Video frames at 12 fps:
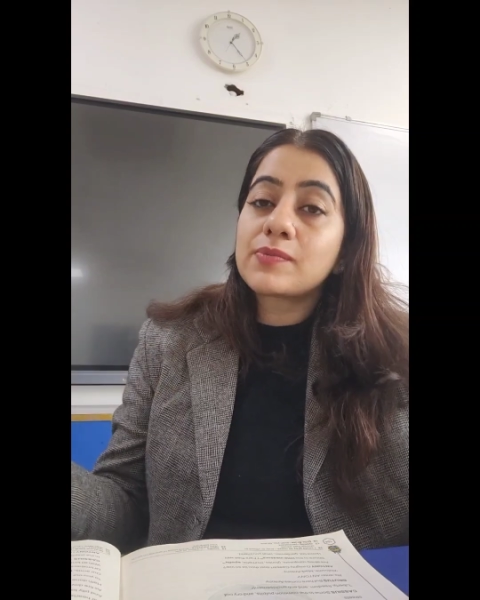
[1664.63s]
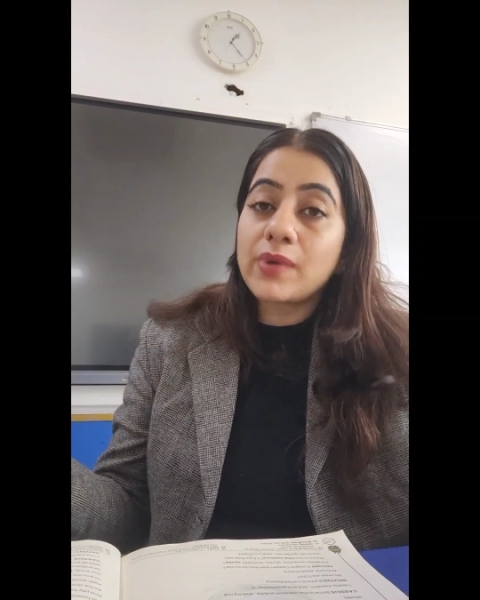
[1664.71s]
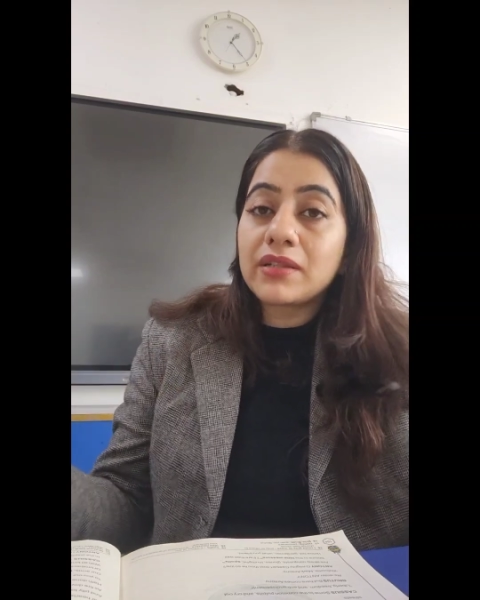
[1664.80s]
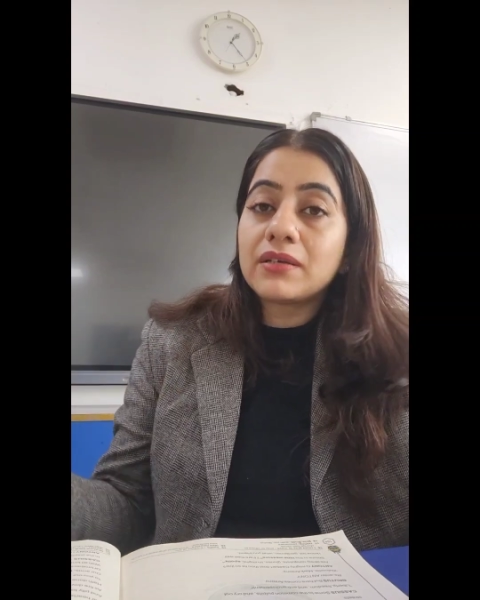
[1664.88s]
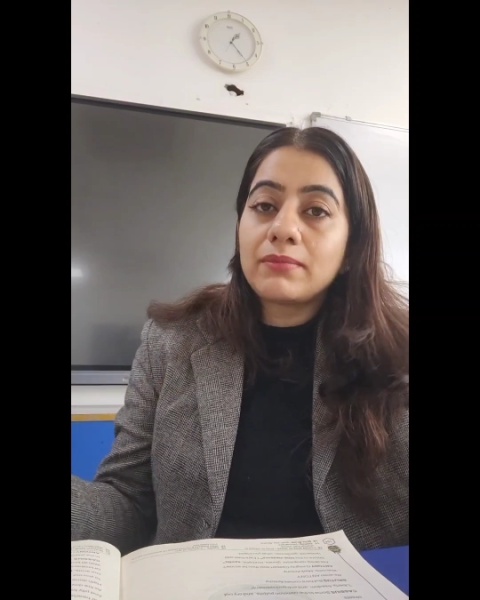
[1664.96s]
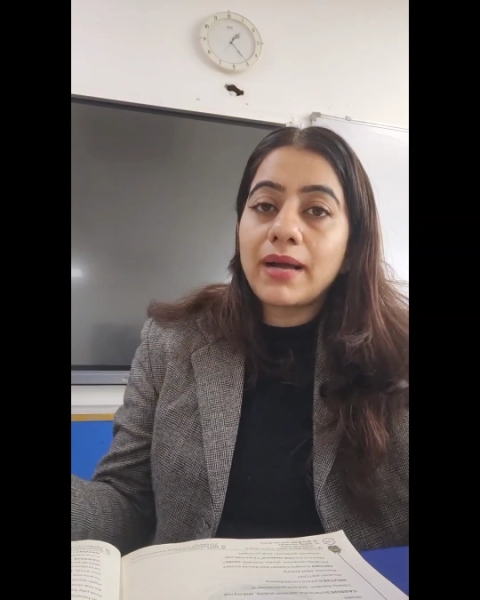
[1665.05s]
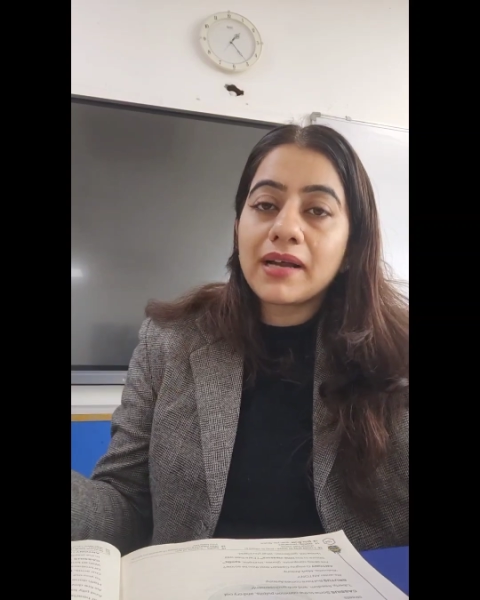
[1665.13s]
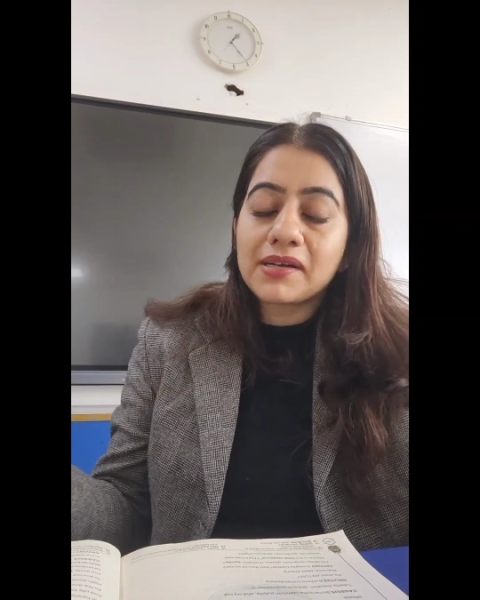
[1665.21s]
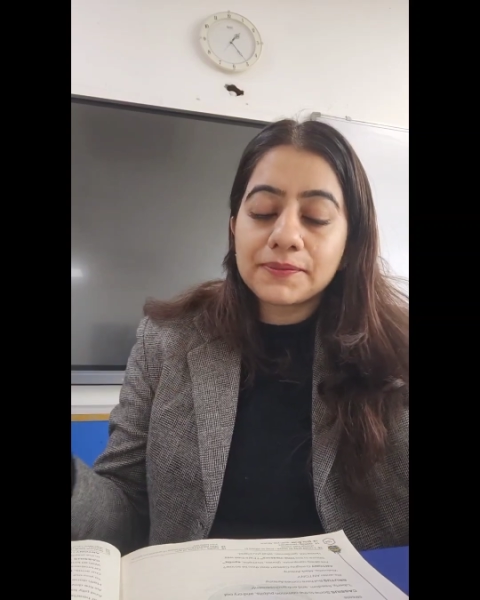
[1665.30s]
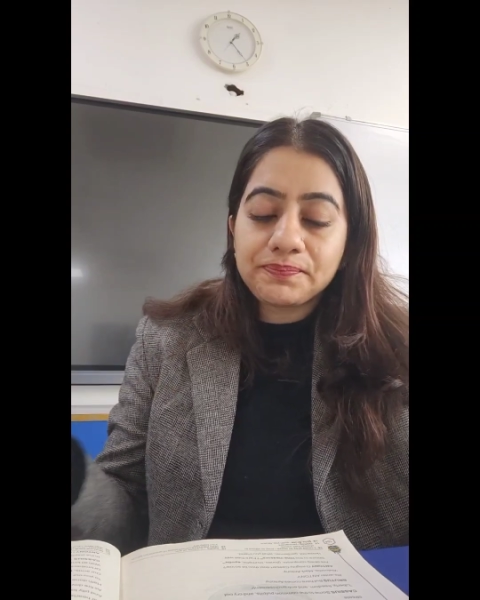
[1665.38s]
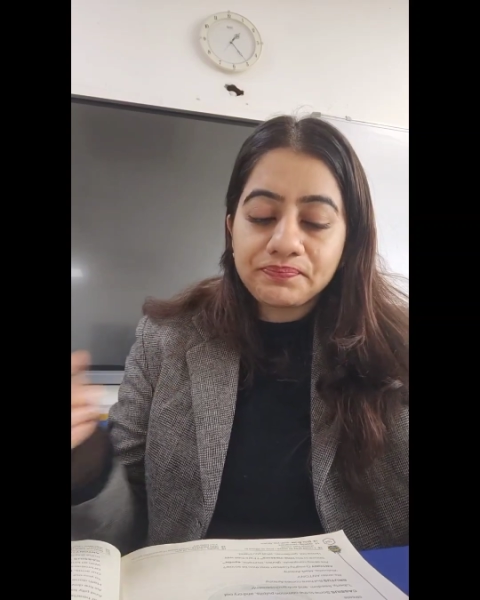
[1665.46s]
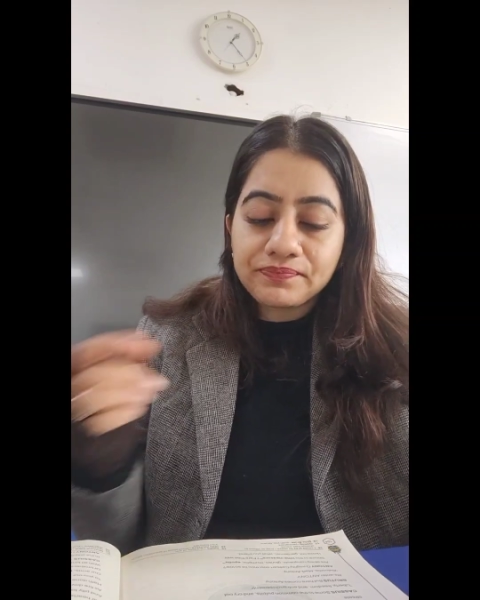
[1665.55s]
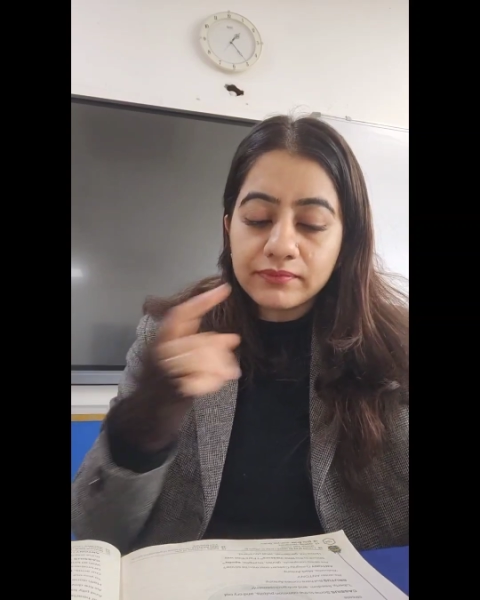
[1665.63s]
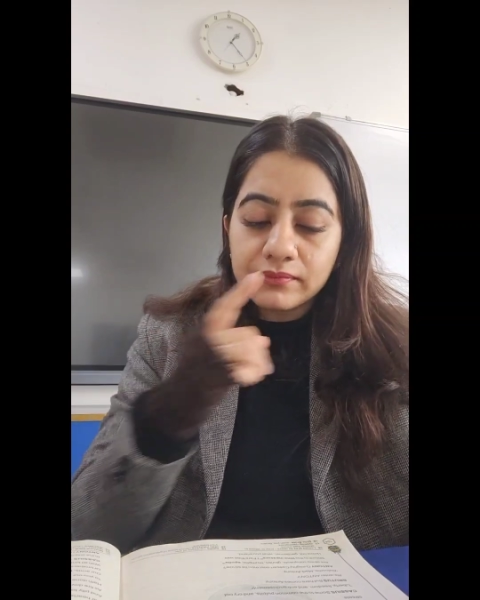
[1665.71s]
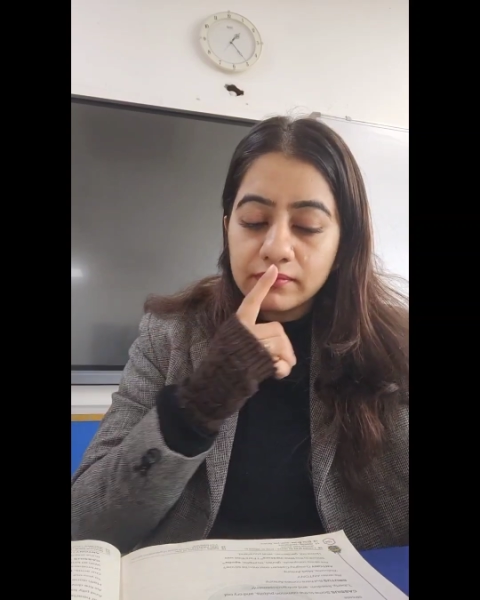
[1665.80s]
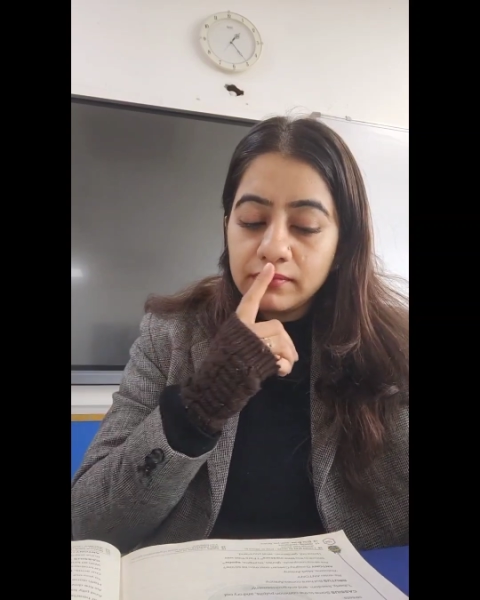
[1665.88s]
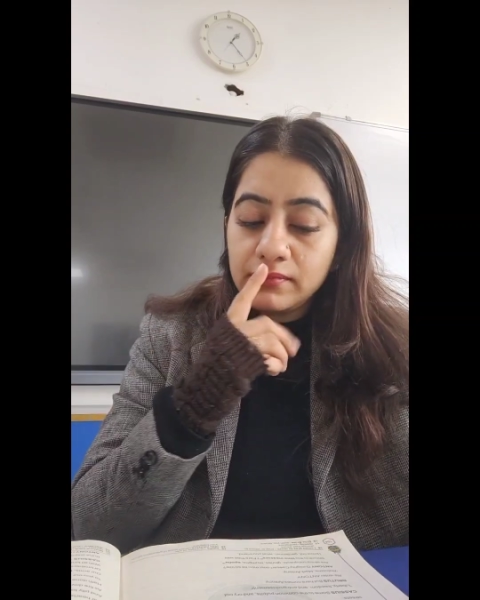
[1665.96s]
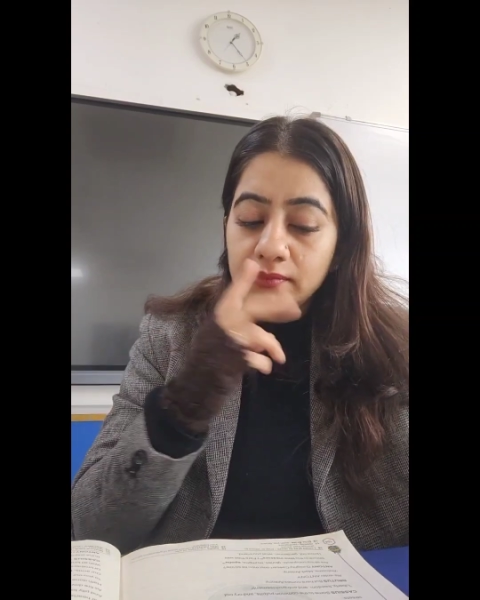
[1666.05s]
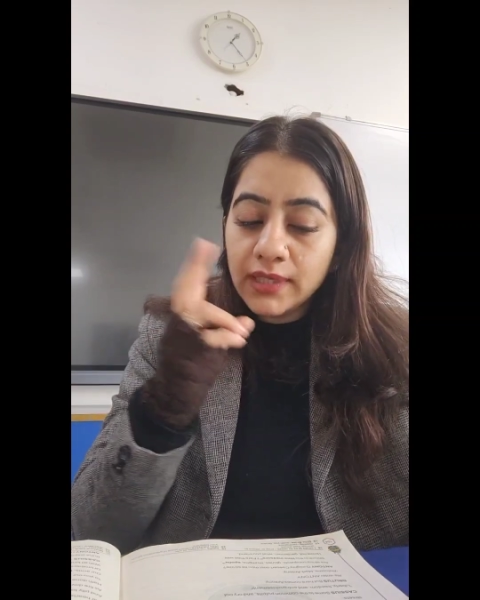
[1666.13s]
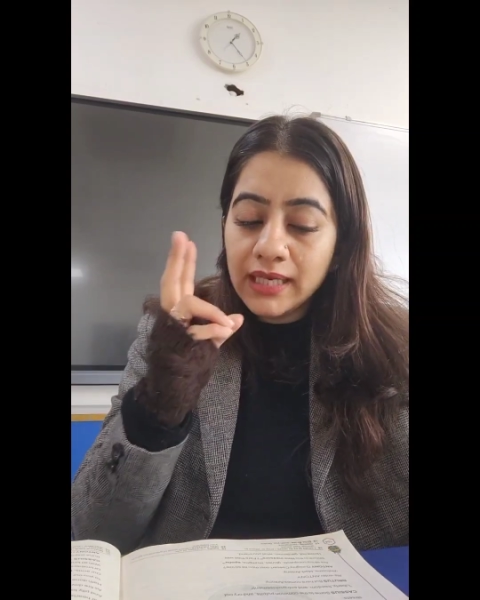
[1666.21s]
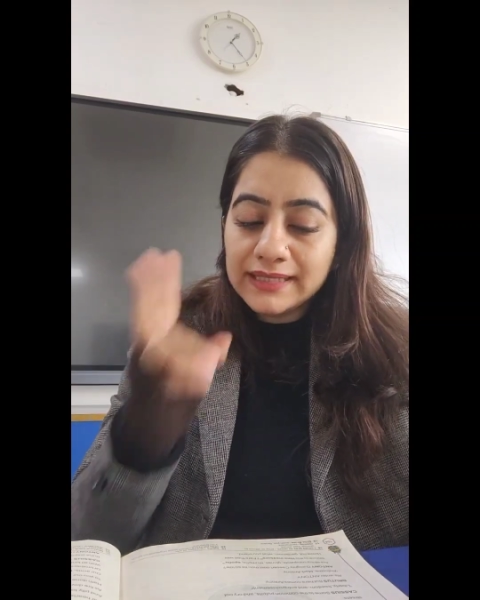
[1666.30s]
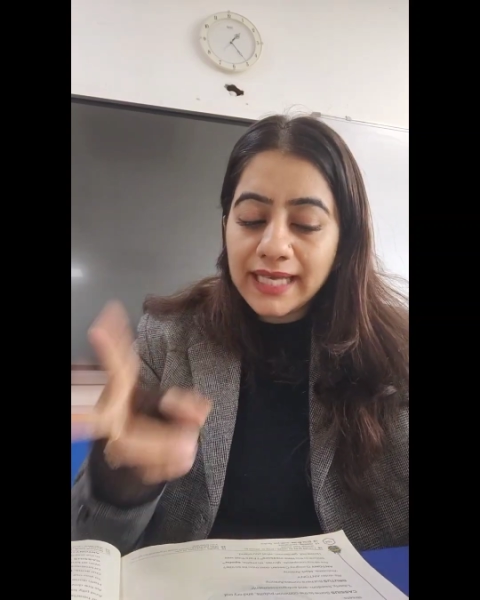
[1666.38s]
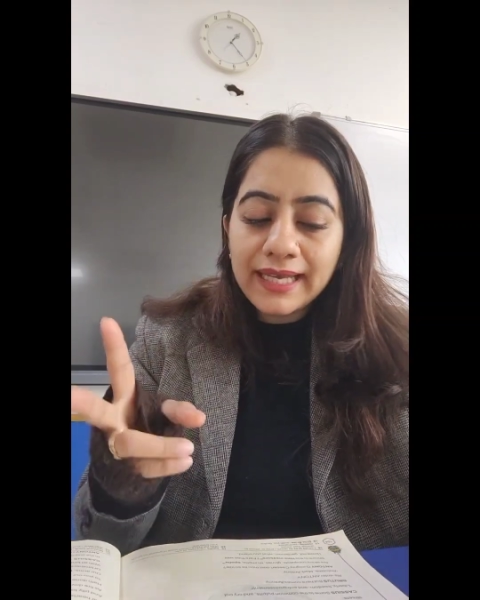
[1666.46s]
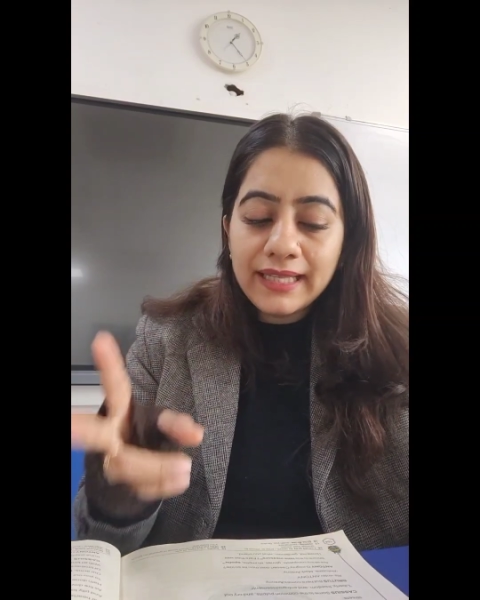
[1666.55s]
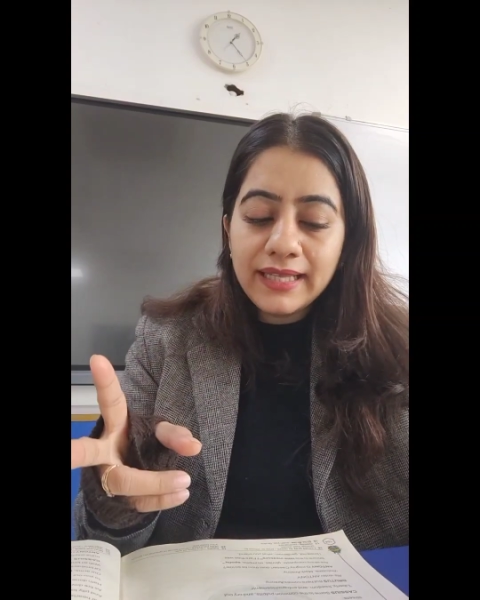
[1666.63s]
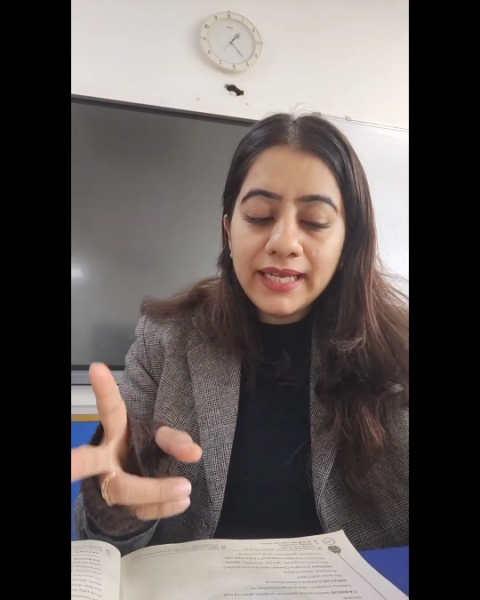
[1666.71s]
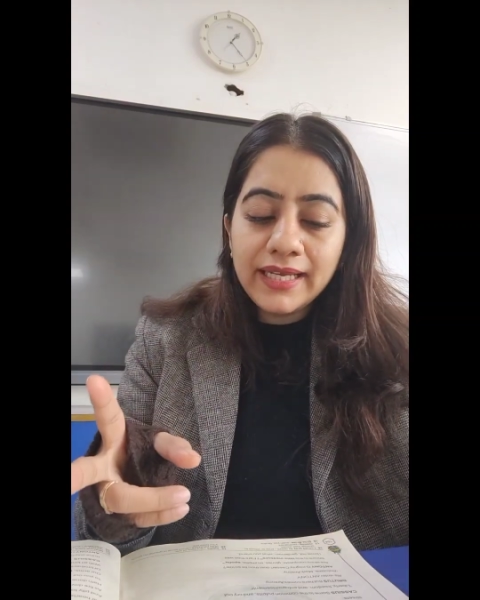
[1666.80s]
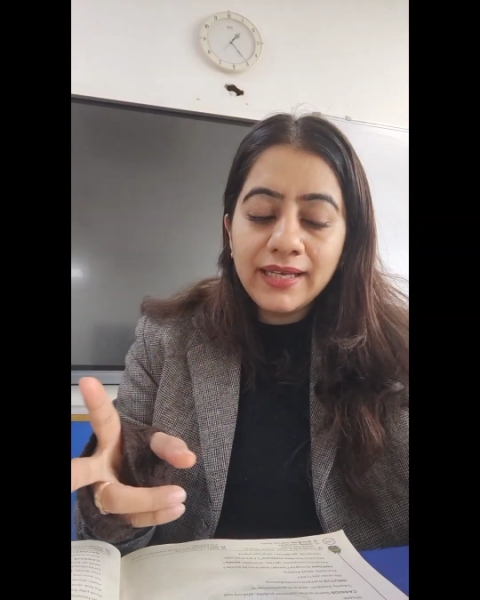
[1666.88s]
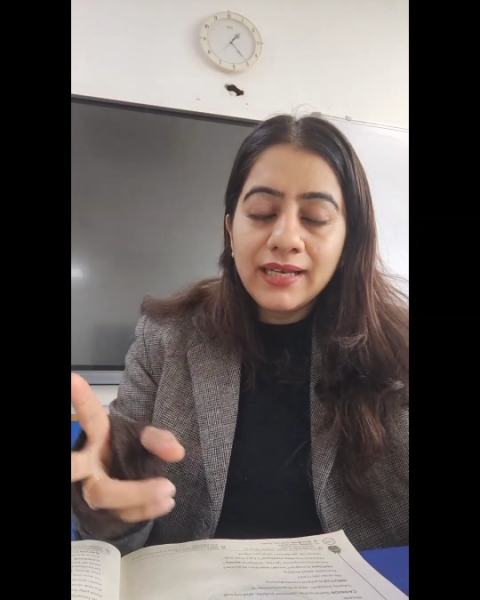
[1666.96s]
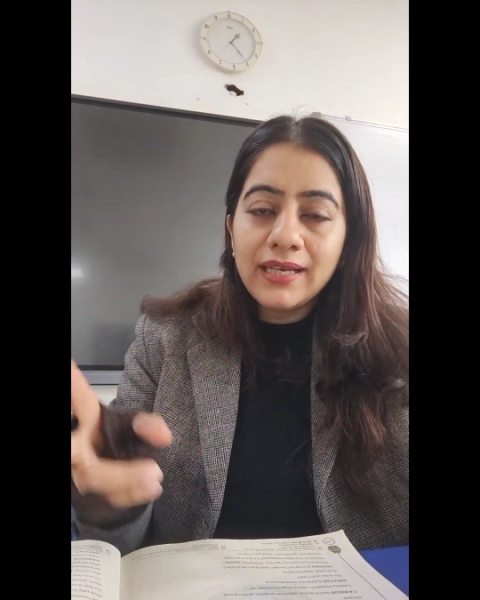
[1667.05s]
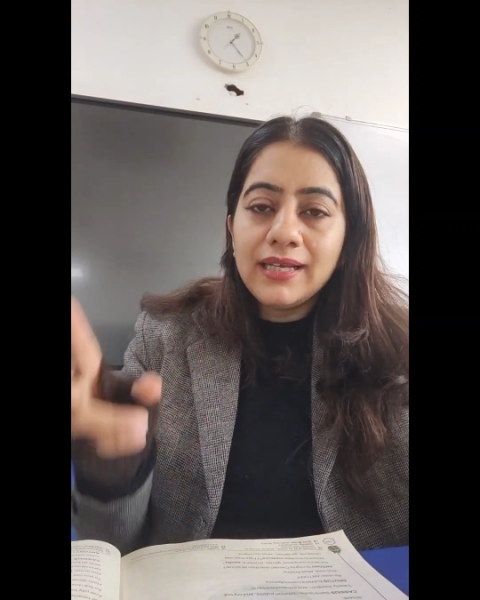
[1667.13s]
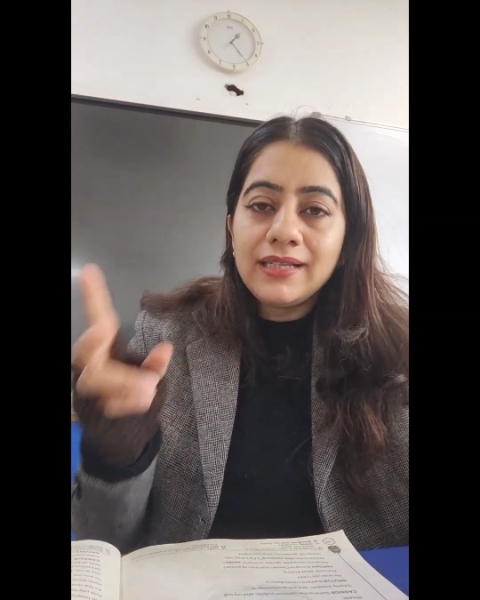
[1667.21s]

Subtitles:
brother back. Second thing,